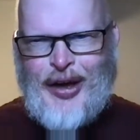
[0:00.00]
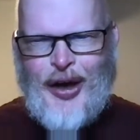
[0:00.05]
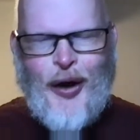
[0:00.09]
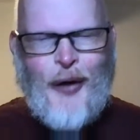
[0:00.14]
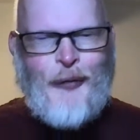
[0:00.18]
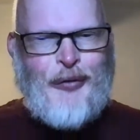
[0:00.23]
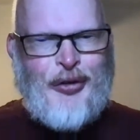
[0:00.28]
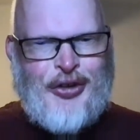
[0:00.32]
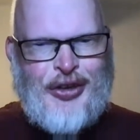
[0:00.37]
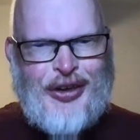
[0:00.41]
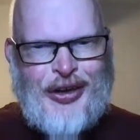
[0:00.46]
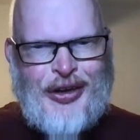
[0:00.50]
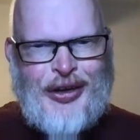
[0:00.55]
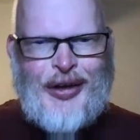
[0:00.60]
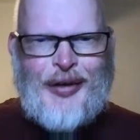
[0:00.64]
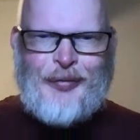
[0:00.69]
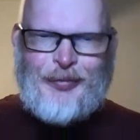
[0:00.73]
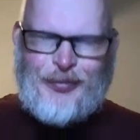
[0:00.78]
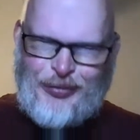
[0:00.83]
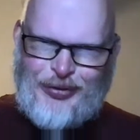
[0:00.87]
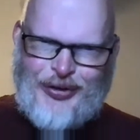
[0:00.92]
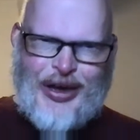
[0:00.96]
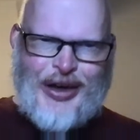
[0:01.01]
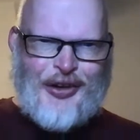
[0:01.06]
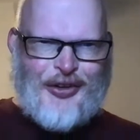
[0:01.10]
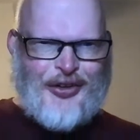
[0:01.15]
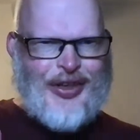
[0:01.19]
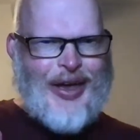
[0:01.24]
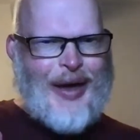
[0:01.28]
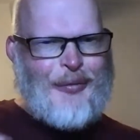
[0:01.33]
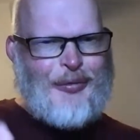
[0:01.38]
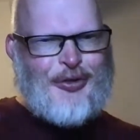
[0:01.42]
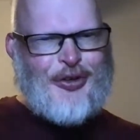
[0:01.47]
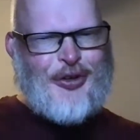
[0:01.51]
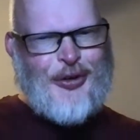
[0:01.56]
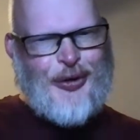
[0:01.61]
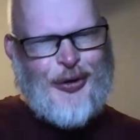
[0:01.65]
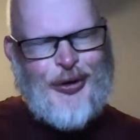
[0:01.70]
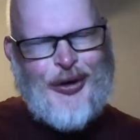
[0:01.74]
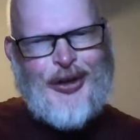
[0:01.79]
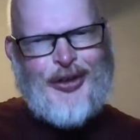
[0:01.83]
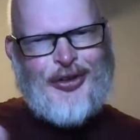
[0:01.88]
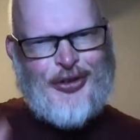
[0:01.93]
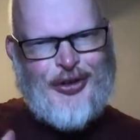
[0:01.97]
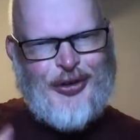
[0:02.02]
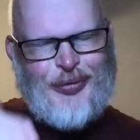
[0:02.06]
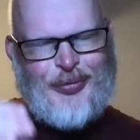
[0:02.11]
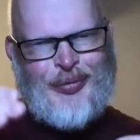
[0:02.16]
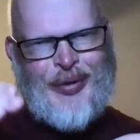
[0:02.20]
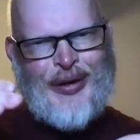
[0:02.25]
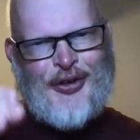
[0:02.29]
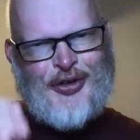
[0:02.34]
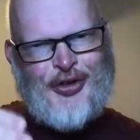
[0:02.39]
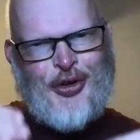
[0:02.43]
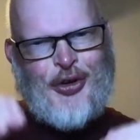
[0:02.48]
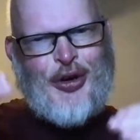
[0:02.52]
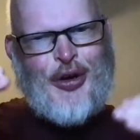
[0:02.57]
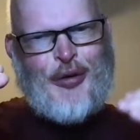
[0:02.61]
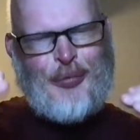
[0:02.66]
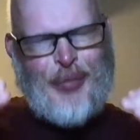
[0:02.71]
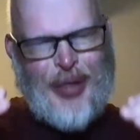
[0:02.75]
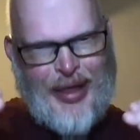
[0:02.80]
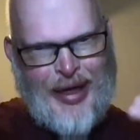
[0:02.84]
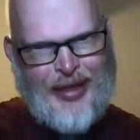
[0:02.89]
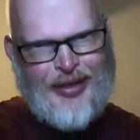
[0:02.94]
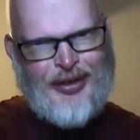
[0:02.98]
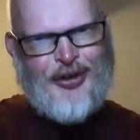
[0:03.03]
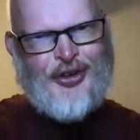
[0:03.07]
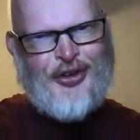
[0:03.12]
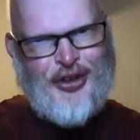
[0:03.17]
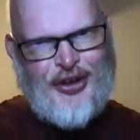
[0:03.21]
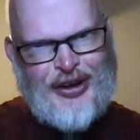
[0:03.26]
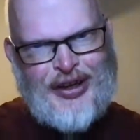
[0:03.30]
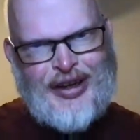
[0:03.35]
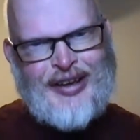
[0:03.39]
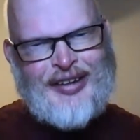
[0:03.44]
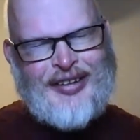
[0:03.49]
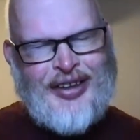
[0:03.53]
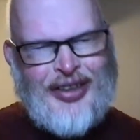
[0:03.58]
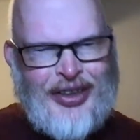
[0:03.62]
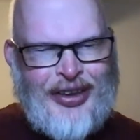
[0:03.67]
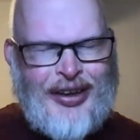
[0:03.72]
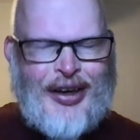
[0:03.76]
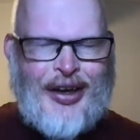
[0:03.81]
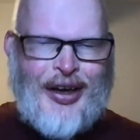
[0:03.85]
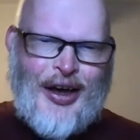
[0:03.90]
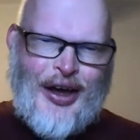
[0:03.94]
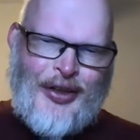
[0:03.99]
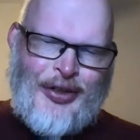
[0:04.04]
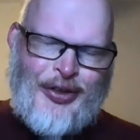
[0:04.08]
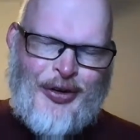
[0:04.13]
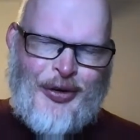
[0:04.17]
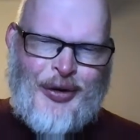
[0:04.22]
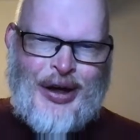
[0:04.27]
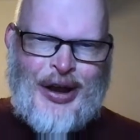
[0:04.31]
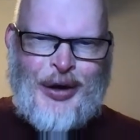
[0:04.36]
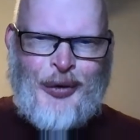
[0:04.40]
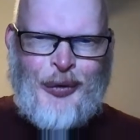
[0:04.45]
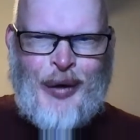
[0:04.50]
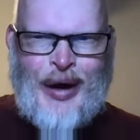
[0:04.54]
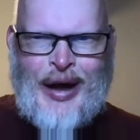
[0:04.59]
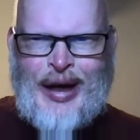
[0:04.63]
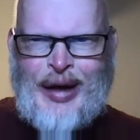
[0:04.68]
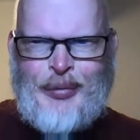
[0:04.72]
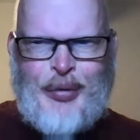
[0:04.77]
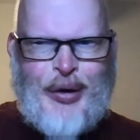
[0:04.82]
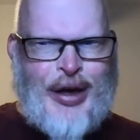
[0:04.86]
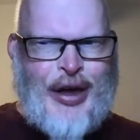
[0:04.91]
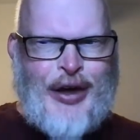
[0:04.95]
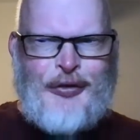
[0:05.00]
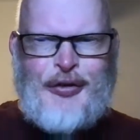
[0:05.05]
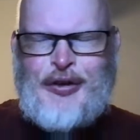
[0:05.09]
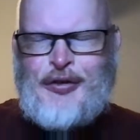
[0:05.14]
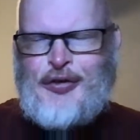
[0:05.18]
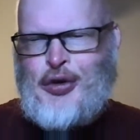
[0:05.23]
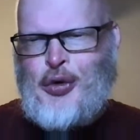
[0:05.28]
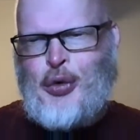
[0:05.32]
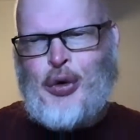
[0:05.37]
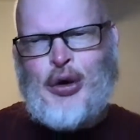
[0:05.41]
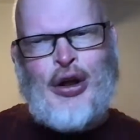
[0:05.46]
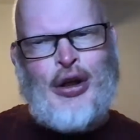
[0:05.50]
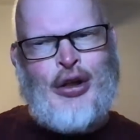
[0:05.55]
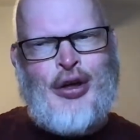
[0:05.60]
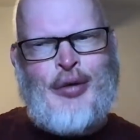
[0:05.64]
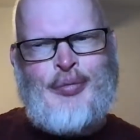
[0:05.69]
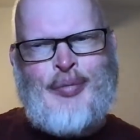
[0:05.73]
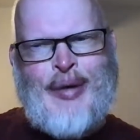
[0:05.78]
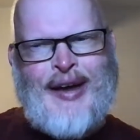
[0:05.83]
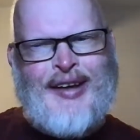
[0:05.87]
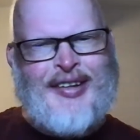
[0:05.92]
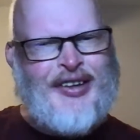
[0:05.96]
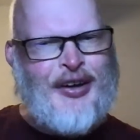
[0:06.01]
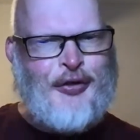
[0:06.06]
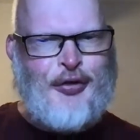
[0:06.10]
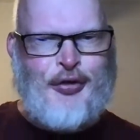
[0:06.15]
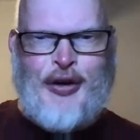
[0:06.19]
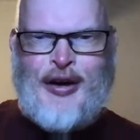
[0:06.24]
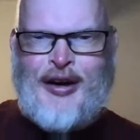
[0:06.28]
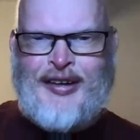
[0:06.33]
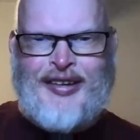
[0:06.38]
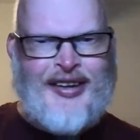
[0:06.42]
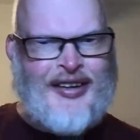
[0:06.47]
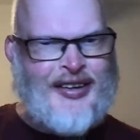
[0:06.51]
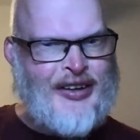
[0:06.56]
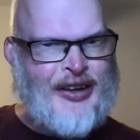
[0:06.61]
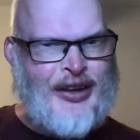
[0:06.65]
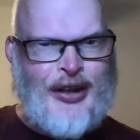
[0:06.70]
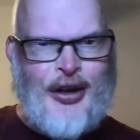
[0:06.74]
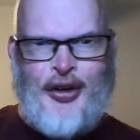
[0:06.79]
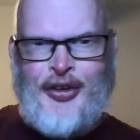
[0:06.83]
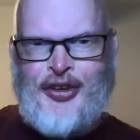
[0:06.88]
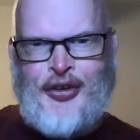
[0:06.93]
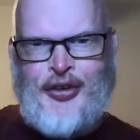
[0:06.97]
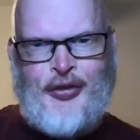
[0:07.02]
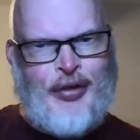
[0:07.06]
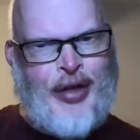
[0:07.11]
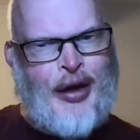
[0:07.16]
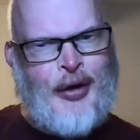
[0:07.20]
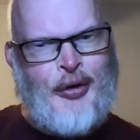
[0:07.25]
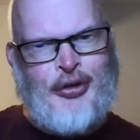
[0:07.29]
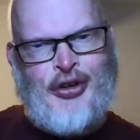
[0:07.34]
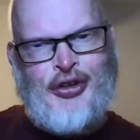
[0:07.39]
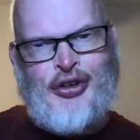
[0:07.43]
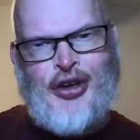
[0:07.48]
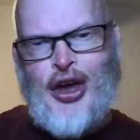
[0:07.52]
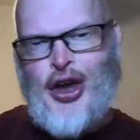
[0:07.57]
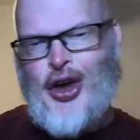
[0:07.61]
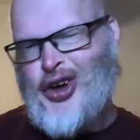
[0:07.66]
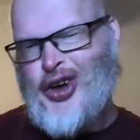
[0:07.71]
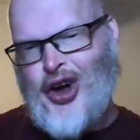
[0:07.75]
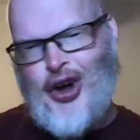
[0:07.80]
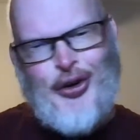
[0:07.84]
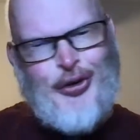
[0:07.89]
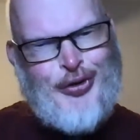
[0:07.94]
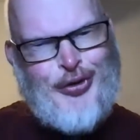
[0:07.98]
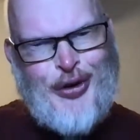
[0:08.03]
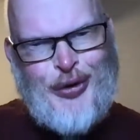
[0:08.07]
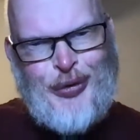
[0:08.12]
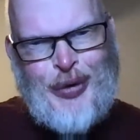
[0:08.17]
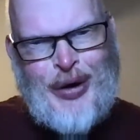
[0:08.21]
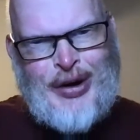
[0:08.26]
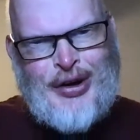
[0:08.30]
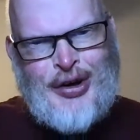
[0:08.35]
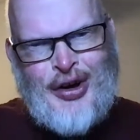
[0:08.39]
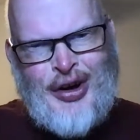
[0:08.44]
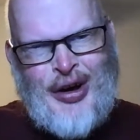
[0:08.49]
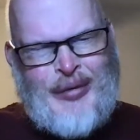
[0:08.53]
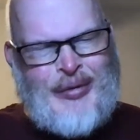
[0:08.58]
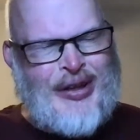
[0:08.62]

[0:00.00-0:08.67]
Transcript: Obviously, take steps to make sure you plan your studies and do it in a way. But even if you want to learn basic phrases in lots of languages, go for it. Why not?